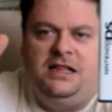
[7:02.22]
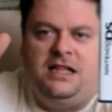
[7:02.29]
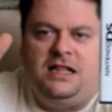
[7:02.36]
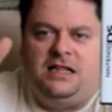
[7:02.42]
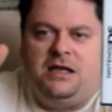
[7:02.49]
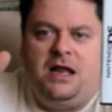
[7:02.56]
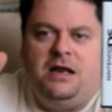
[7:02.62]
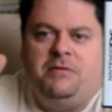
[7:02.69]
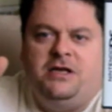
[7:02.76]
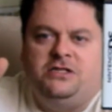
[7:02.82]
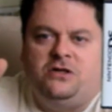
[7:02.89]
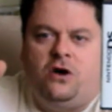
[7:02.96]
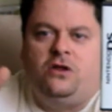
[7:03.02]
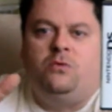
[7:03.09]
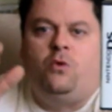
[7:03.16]
that the
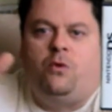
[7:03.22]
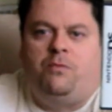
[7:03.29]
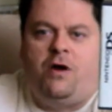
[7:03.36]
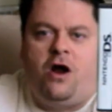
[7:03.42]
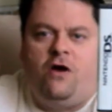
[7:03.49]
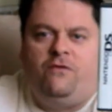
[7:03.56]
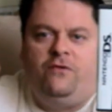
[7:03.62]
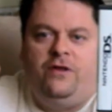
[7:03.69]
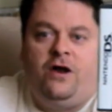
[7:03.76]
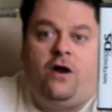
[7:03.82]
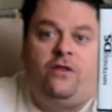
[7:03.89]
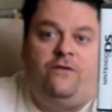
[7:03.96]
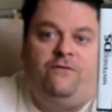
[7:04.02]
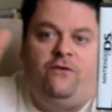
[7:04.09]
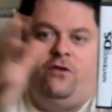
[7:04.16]
enemies are, the more powerful they
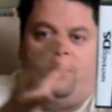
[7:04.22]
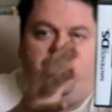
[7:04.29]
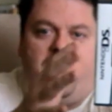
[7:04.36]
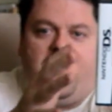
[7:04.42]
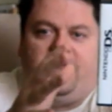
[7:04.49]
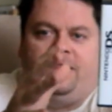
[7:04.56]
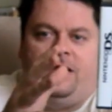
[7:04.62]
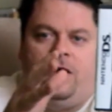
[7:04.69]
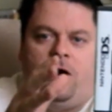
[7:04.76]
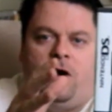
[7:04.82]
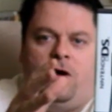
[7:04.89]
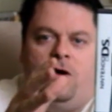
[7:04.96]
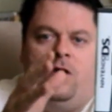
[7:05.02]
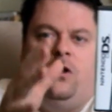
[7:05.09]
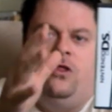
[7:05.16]
are. The further back they
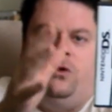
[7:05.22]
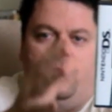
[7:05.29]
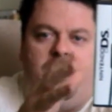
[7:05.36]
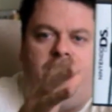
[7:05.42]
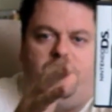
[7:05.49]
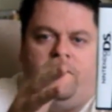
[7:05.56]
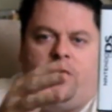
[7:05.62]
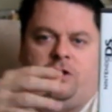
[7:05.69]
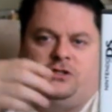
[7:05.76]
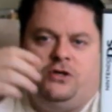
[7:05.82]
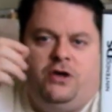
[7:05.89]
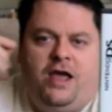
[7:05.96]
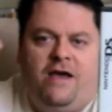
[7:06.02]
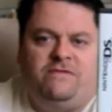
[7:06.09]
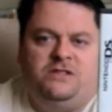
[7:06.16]
are, the weaker they are.
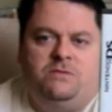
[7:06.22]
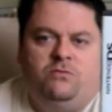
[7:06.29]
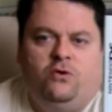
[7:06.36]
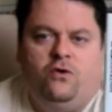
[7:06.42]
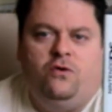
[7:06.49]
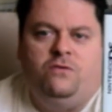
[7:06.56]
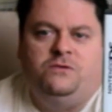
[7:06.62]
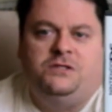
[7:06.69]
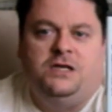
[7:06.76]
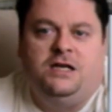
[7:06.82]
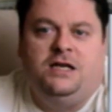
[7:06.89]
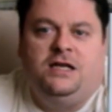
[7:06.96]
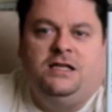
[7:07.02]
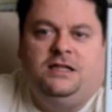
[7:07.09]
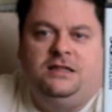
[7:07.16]
So you have some moves
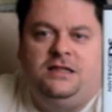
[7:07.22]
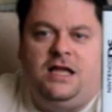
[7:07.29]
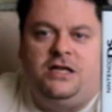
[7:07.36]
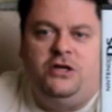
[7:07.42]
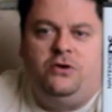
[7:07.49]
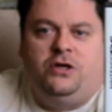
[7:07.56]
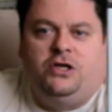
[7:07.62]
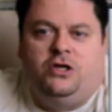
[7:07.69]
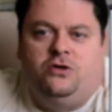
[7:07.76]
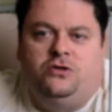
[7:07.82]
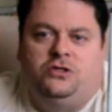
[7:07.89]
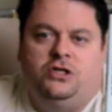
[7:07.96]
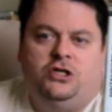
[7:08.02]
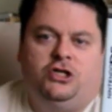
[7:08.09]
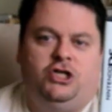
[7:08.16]
that you can
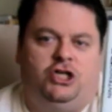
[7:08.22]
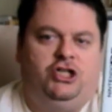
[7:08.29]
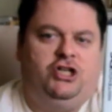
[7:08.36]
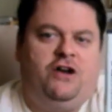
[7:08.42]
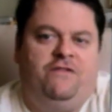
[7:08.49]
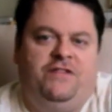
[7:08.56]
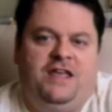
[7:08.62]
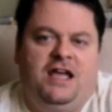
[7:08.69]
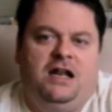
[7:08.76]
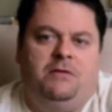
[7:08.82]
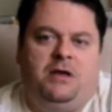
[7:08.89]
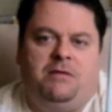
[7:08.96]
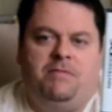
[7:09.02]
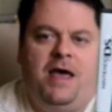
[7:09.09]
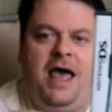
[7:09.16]
use to shove the
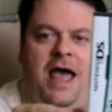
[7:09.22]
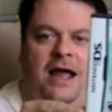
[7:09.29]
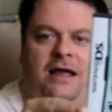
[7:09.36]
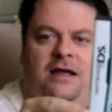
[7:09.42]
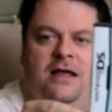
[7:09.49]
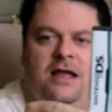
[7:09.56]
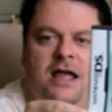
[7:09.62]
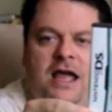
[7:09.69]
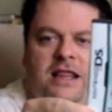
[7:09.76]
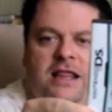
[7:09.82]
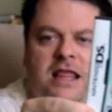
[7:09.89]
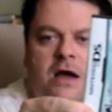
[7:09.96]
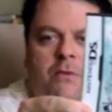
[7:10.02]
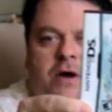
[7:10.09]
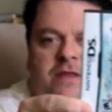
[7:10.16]
enemy back. And
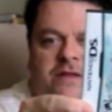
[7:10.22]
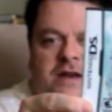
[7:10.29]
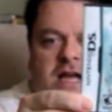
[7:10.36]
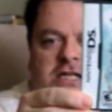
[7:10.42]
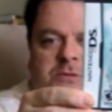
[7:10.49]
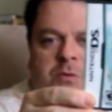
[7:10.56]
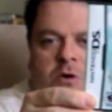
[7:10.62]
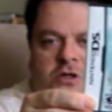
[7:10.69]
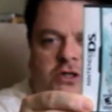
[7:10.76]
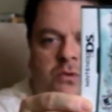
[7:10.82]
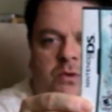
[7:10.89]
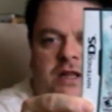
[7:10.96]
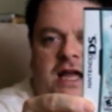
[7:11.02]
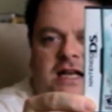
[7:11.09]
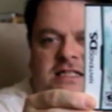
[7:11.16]
that way the next person,
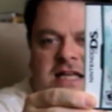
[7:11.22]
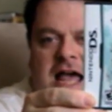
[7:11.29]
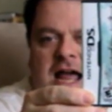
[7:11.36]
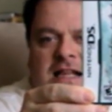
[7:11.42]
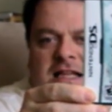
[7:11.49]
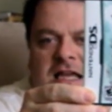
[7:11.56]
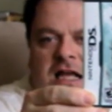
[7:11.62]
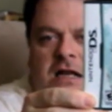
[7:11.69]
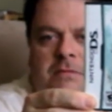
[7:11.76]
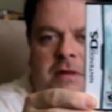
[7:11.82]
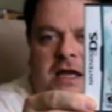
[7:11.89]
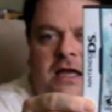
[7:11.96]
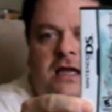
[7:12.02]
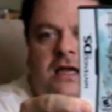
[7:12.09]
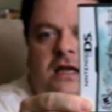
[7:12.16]
when they attack the
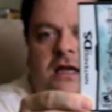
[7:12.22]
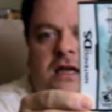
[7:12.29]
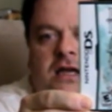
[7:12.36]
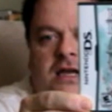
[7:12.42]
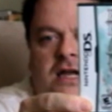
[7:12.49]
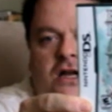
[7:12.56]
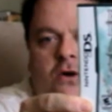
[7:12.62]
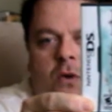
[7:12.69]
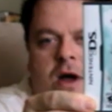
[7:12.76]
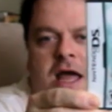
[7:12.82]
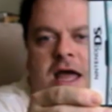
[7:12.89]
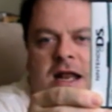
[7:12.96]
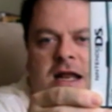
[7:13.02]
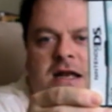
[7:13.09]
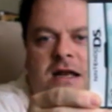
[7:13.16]
enemy, can go
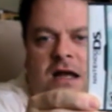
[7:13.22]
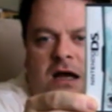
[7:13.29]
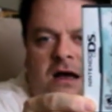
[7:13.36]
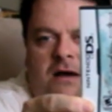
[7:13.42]
ahead and